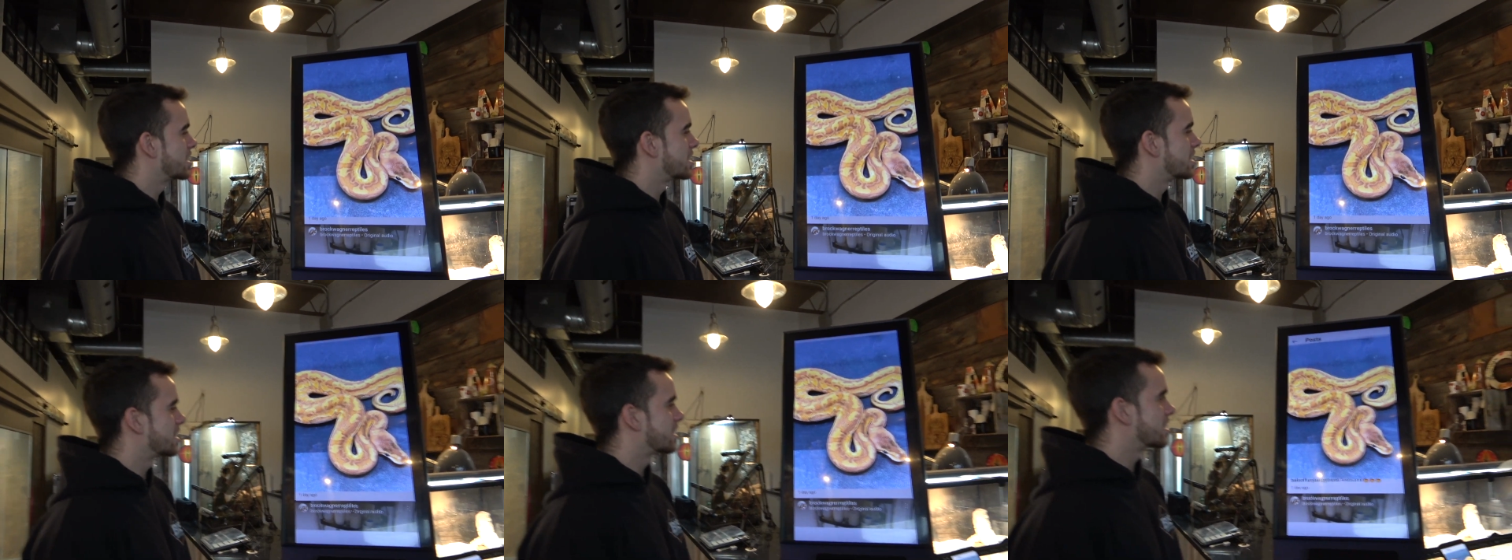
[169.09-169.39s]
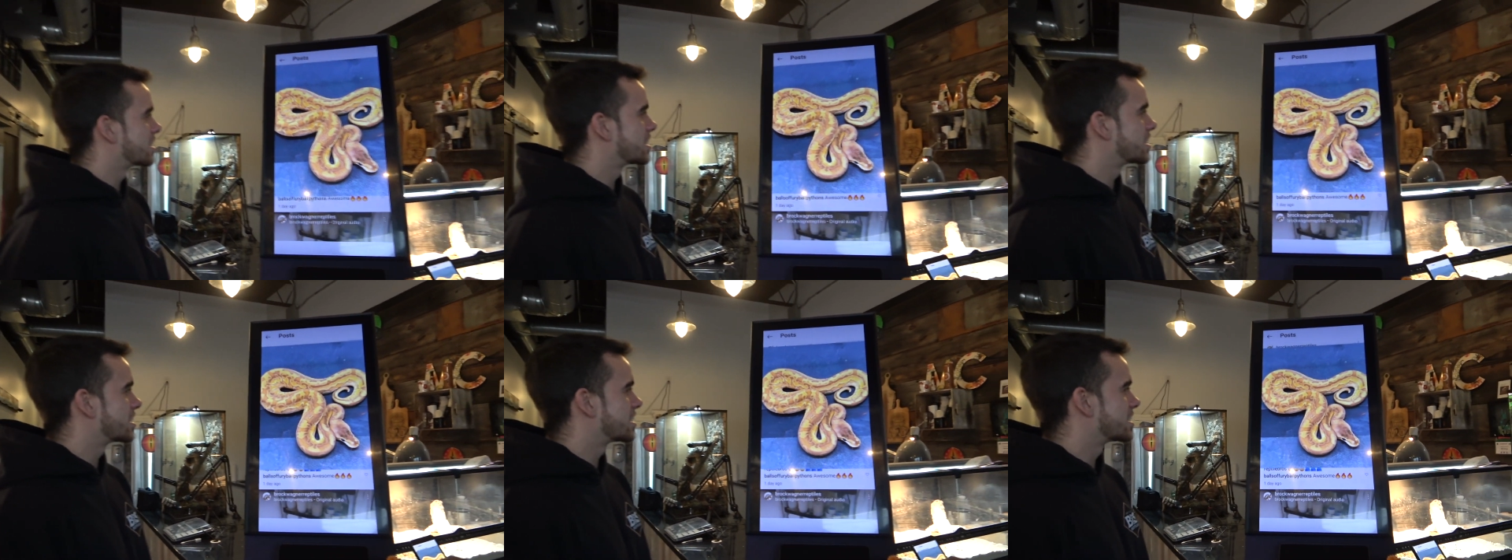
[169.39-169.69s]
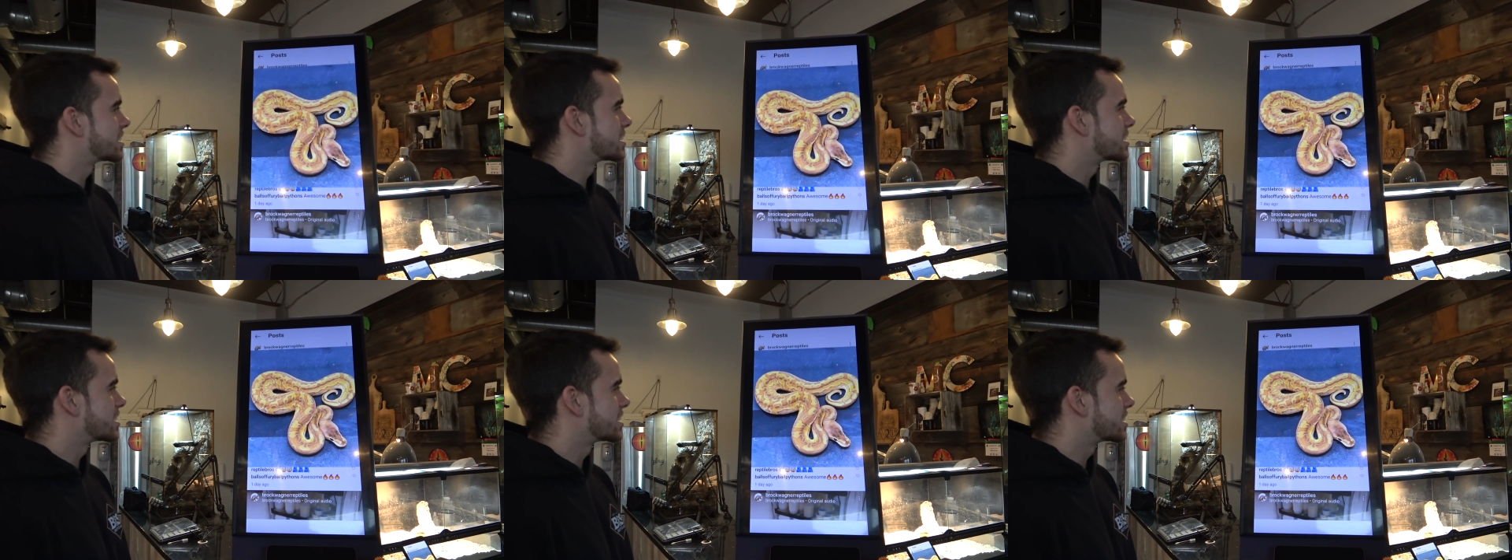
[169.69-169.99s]
Right.
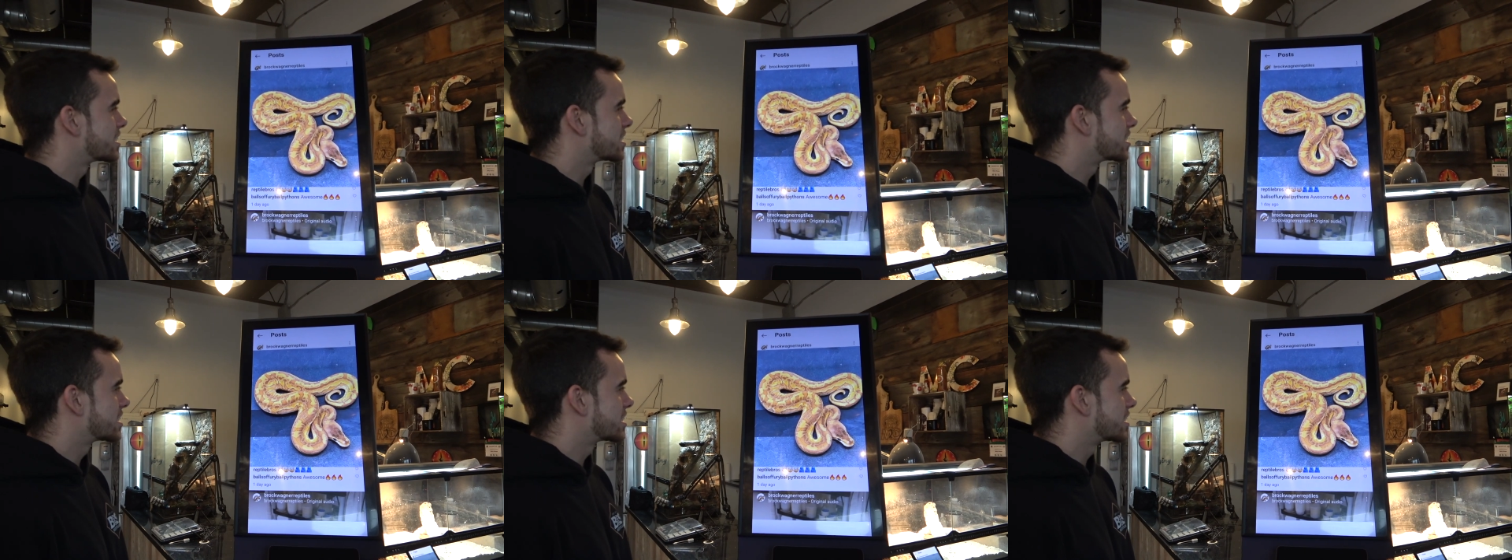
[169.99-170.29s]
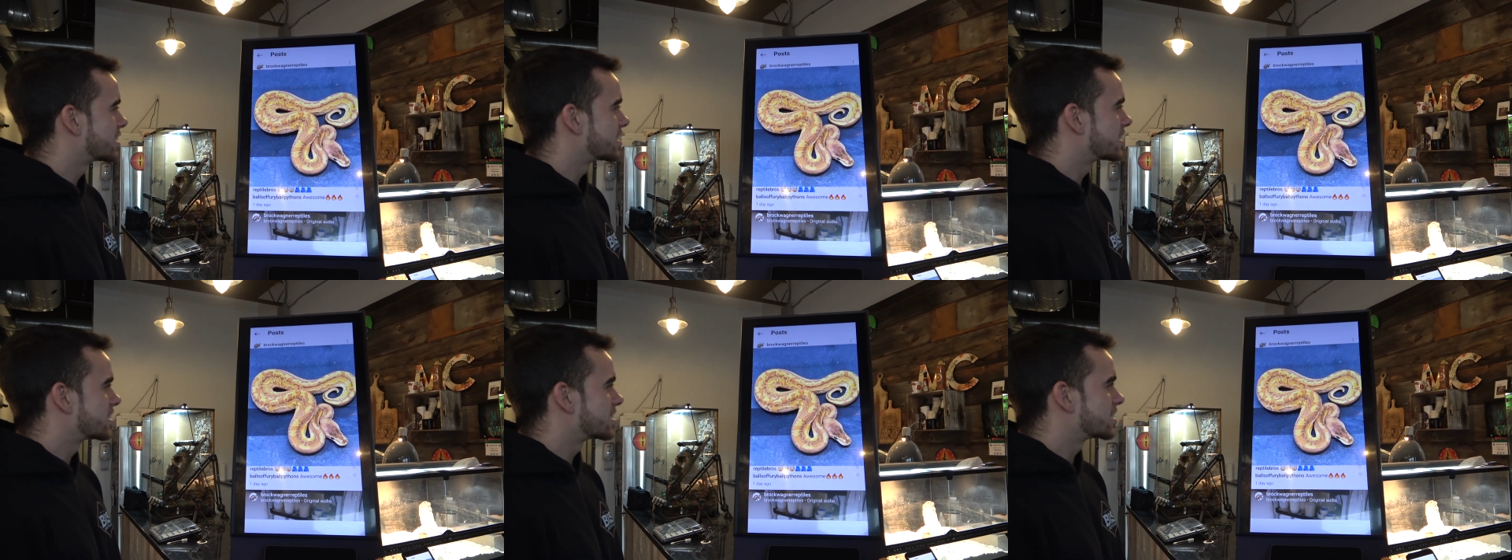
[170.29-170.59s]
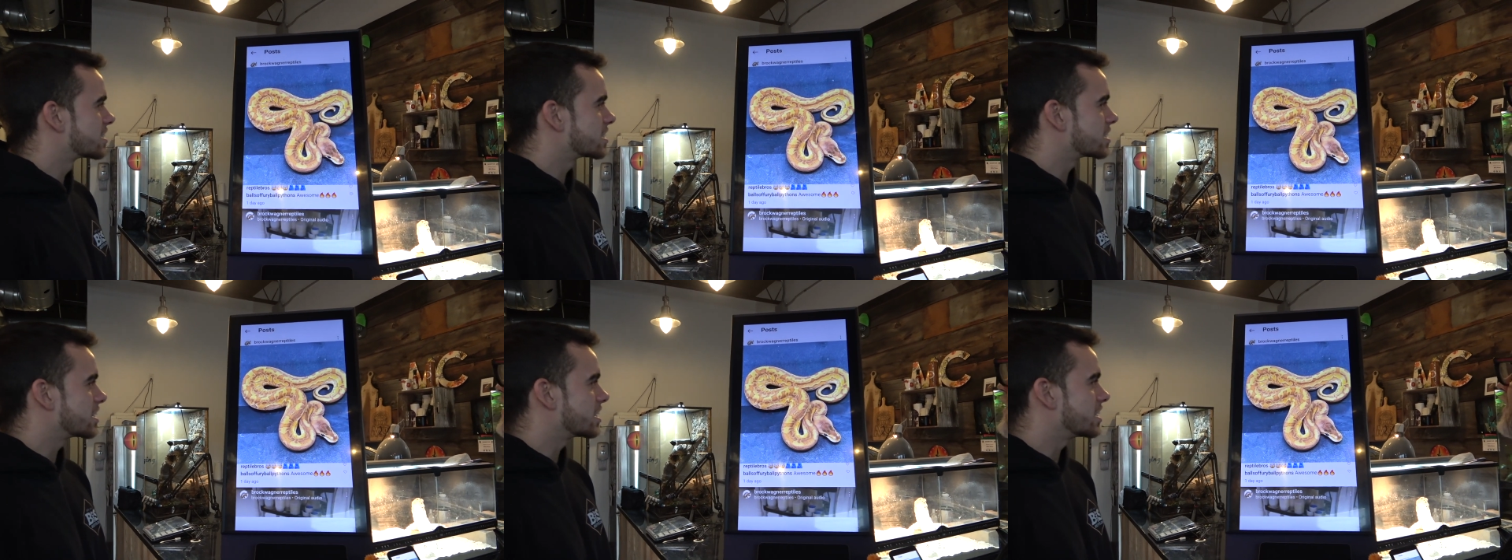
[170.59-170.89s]
It does look amazing.
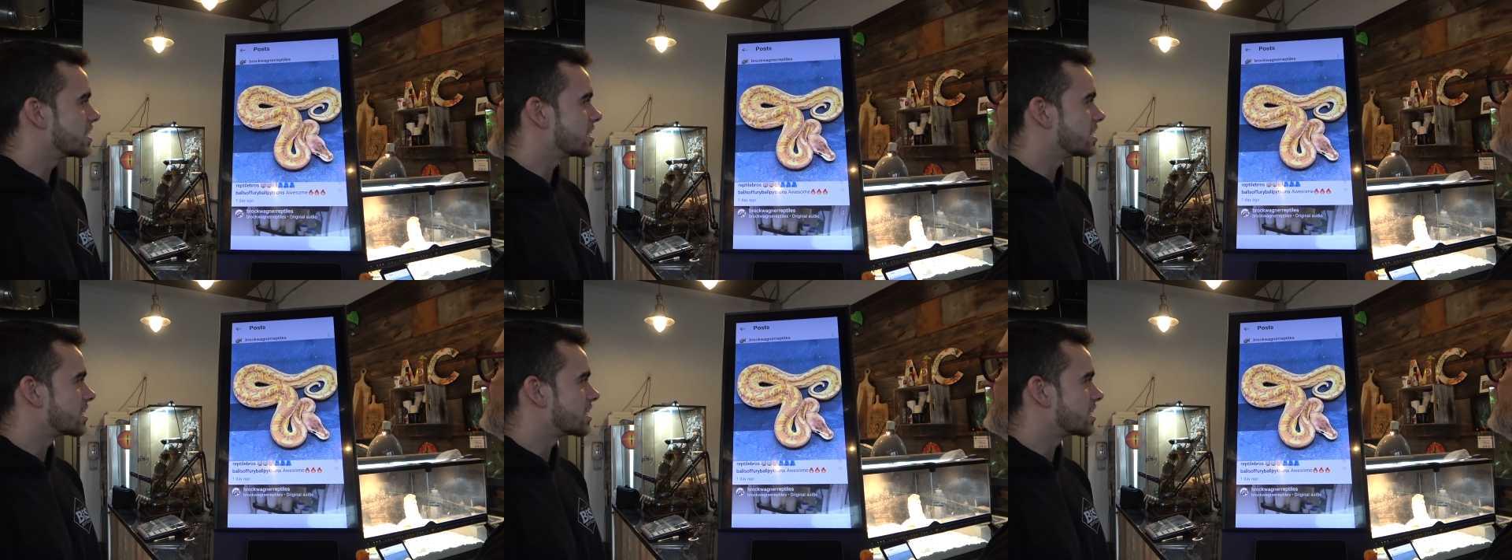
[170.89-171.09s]
Yeah.